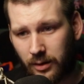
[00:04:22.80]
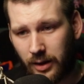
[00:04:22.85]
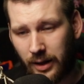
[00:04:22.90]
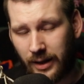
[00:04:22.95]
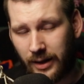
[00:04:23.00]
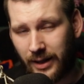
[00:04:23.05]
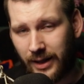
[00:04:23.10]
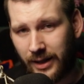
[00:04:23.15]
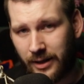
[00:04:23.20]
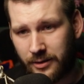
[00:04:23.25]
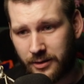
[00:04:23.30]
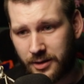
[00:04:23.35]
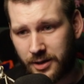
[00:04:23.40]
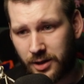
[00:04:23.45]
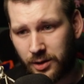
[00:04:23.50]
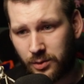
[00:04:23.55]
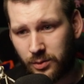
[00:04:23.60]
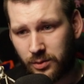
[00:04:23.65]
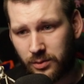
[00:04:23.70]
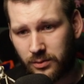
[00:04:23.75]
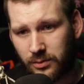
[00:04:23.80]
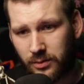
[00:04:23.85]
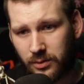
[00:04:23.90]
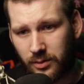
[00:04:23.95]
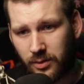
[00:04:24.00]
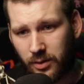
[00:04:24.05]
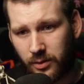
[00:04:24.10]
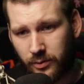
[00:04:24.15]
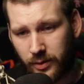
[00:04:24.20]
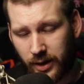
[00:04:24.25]
And layer 2
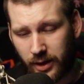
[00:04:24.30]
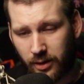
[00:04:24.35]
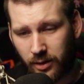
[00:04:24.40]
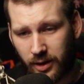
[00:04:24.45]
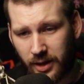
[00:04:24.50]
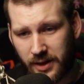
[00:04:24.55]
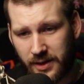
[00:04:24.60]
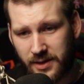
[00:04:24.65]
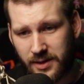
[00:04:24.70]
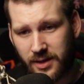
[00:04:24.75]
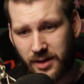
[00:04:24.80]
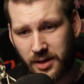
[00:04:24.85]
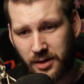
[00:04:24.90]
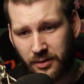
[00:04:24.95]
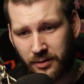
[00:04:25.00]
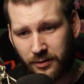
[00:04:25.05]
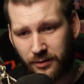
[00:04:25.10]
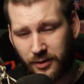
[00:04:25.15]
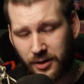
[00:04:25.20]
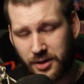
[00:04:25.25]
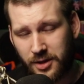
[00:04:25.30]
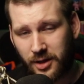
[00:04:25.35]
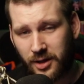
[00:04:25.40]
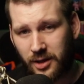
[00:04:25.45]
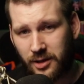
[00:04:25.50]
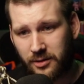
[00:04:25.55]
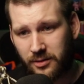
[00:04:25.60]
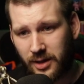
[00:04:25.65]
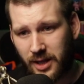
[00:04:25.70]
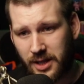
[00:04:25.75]
regulates the
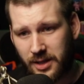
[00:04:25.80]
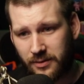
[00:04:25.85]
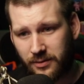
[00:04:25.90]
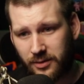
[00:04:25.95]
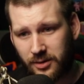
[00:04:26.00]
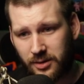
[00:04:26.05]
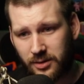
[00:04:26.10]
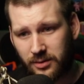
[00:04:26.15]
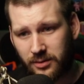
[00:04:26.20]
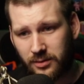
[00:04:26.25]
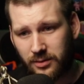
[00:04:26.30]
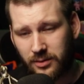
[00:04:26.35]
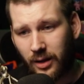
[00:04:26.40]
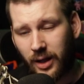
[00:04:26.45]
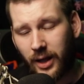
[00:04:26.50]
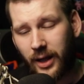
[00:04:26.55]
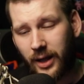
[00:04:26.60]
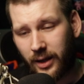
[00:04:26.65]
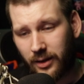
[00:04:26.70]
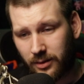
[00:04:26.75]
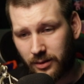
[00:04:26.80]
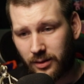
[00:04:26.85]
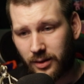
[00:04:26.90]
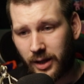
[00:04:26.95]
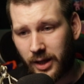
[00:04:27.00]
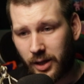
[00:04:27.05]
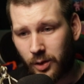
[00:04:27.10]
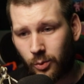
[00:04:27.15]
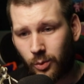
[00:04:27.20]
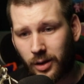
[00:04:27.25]
physical transfer, and
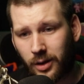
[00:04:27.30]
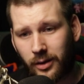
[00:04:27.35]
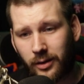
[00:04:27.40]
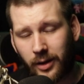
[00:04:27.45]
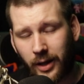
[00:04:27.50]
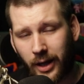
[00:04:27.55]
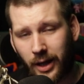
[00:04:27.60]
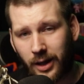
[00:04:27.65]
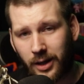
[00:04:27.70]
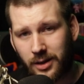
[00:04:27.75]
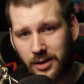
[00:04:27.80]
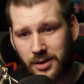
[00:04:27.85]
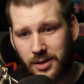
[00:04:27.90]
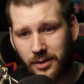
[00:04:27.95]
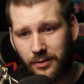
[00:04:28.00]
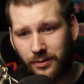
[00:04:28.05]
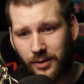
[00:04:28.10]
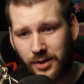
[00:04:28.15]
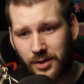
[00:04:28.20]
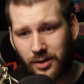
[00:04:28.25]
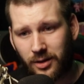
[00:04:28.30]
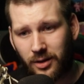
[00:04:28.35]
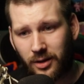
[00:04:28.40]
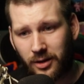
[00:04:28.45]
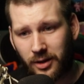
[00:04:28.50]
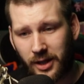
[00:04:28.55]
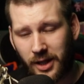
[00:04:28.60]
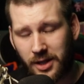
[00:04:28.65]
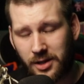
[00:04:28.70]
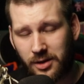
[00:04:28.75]
layer 1 handles the physical
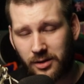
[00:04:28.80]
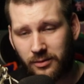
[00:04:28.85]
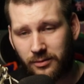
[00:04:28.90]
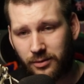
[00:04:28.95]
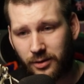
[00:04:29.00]
connection.